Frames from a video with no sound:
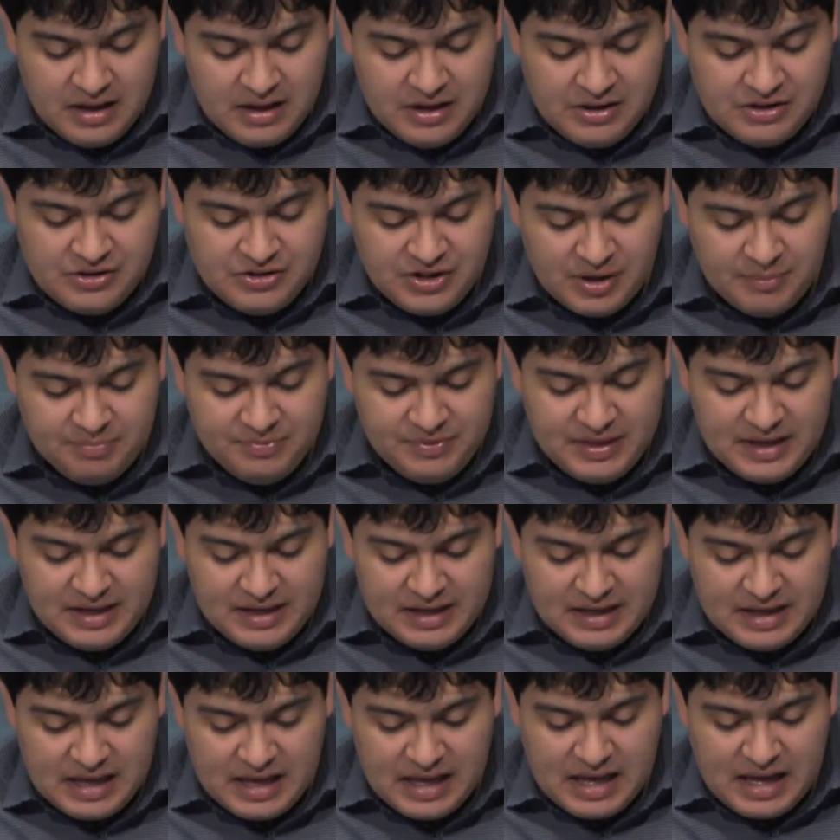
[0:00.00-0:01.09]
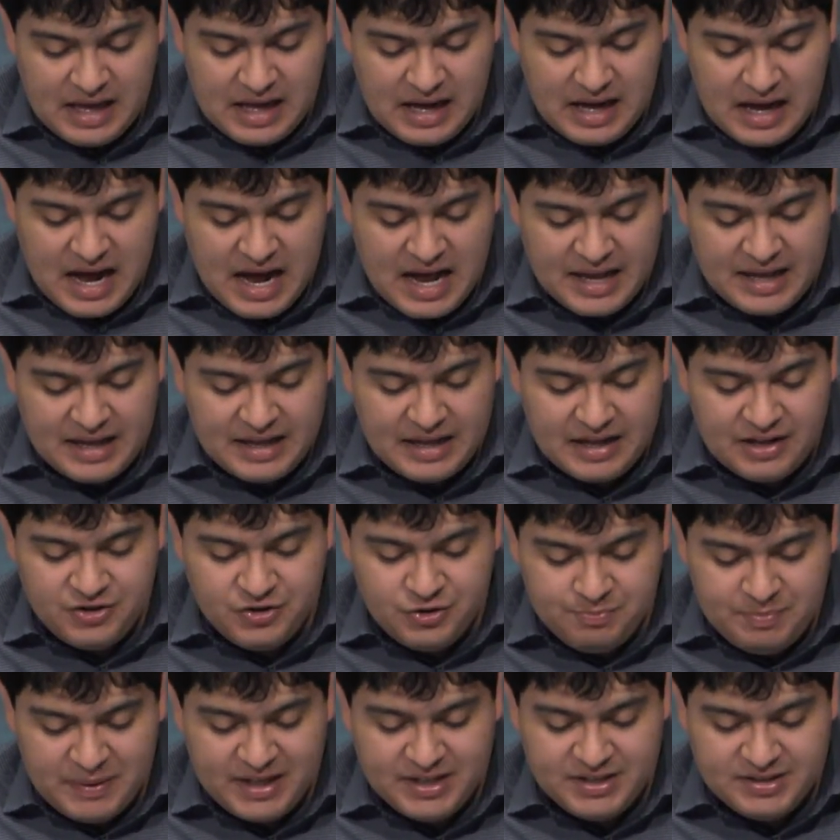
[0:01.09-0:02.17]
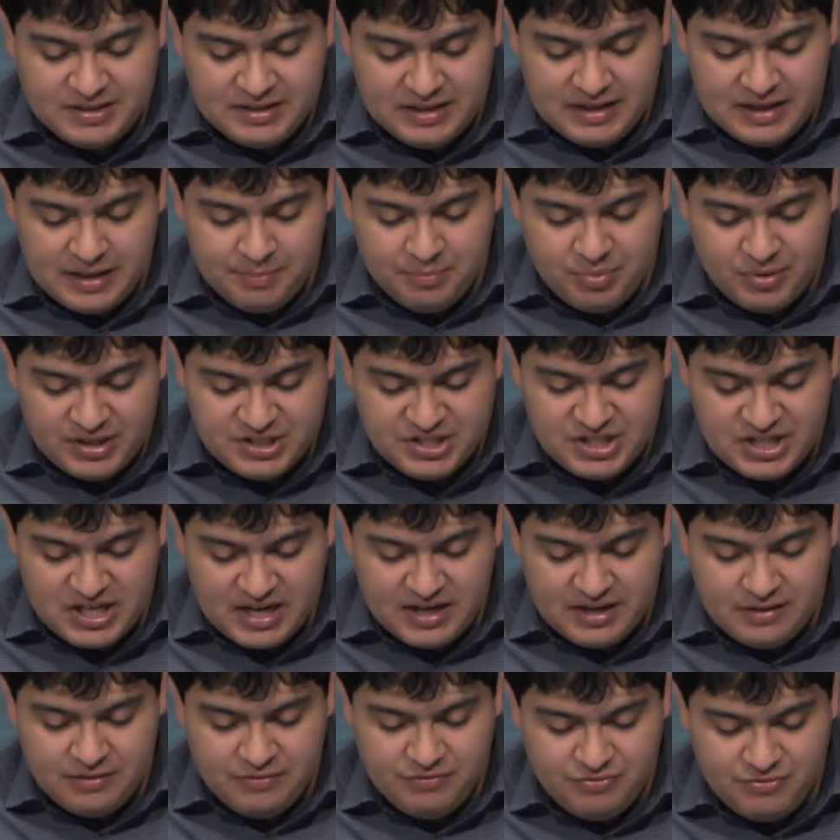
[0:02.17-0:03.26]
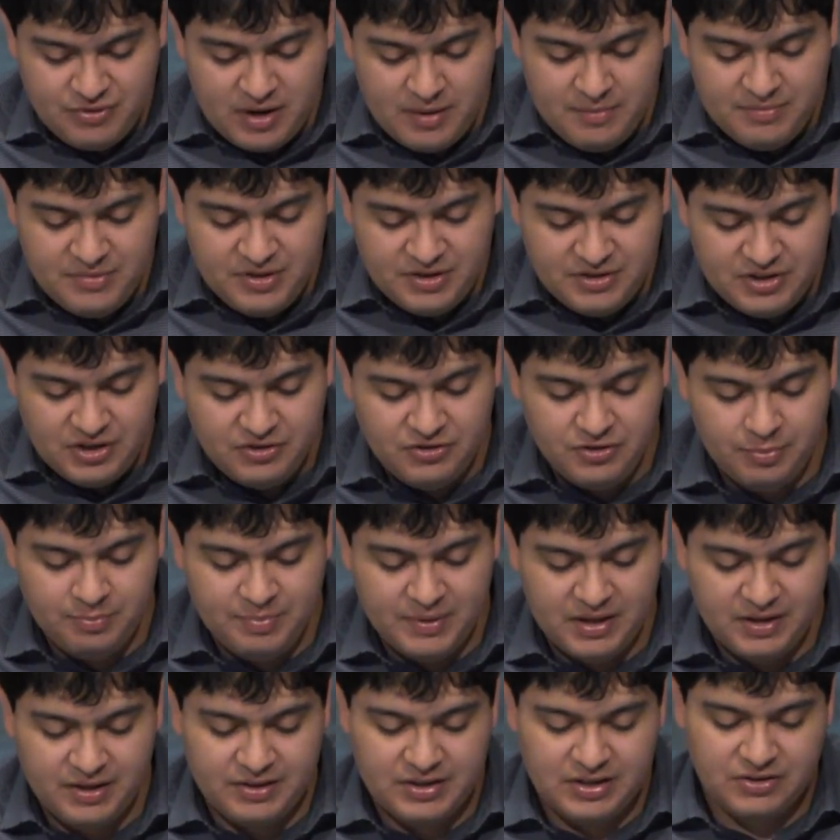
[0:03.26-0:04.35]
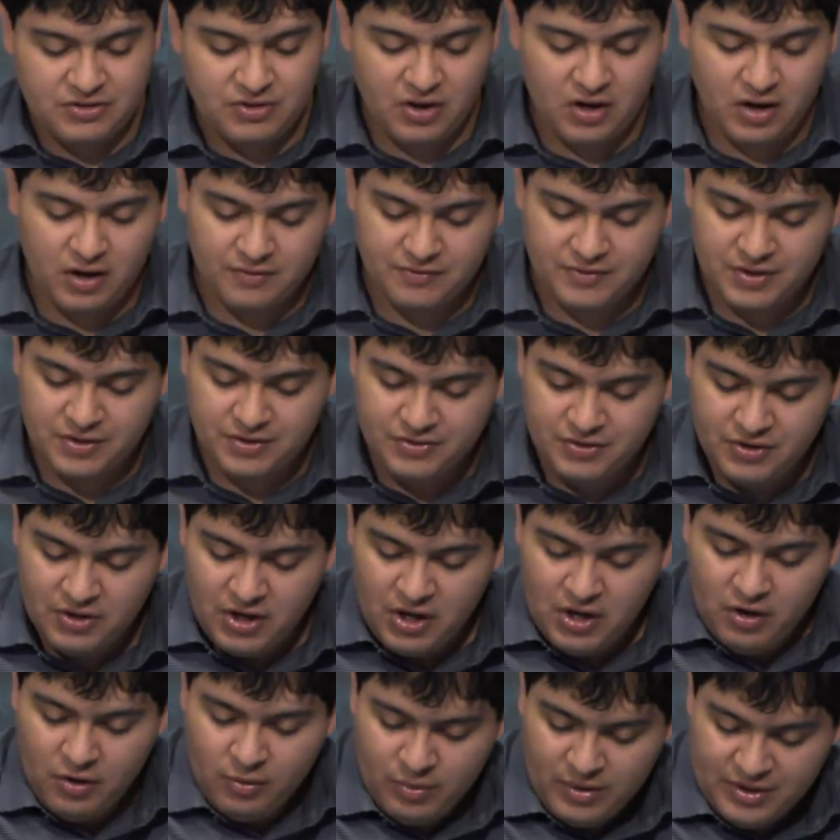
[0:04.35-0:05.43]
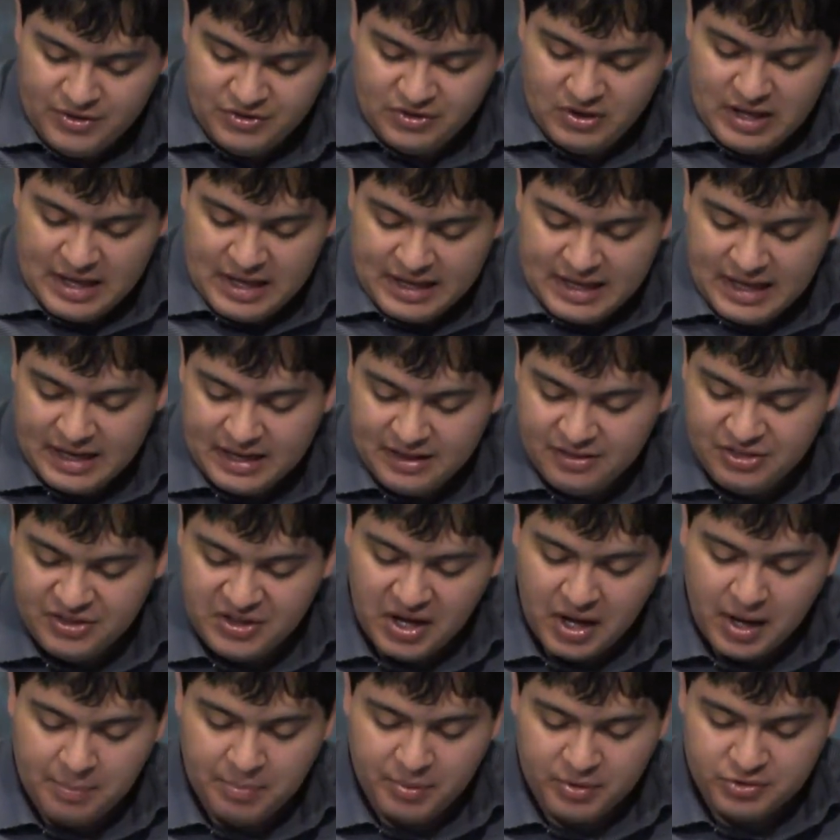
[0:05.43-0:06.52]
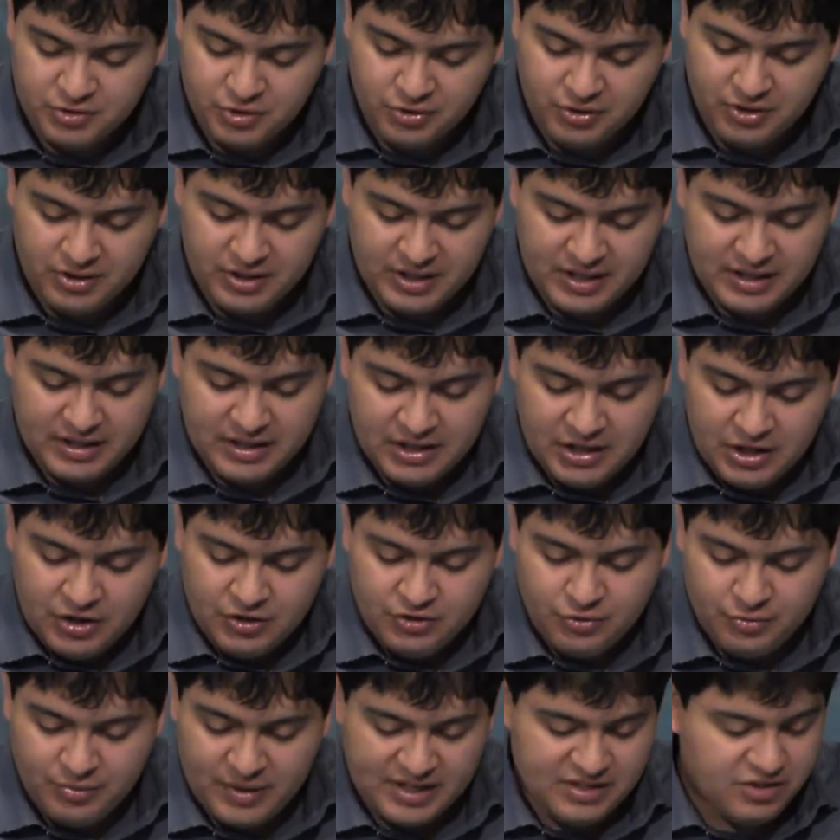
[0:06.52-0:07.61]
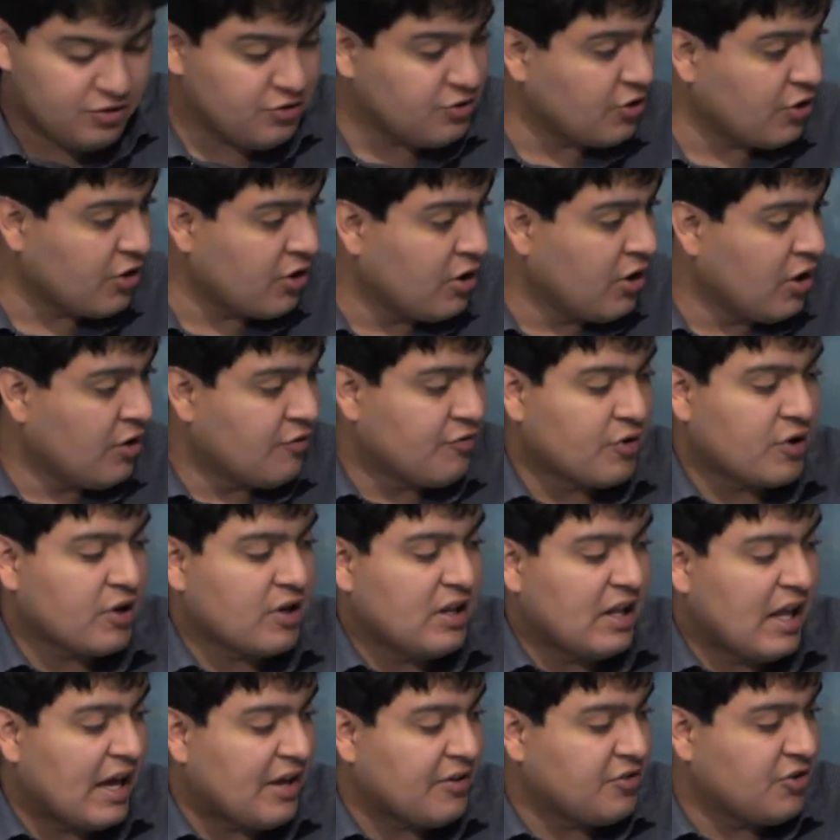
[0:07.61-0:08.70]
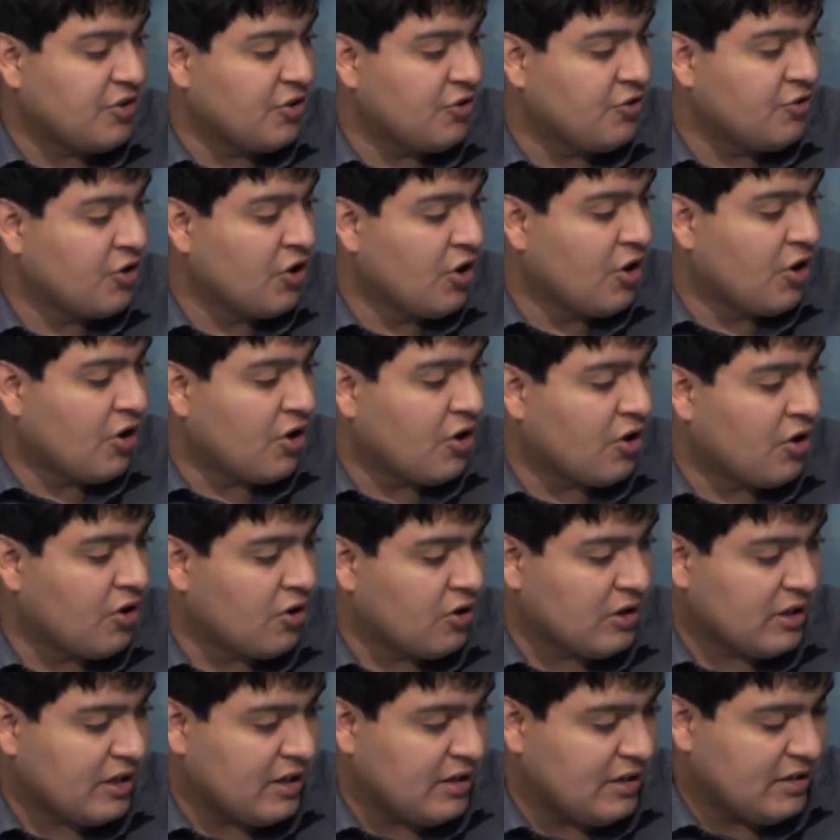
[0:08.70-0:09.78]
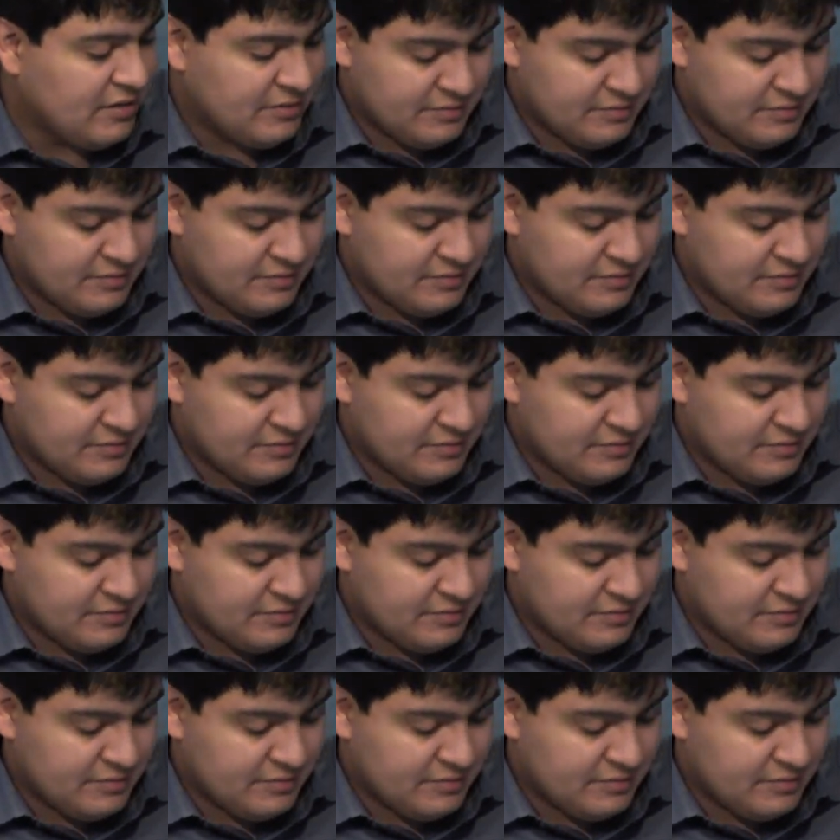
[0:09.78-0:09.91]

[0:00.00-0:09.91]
Something I especially appreciated from the disabilities office was getting the opportunity to register for classes early.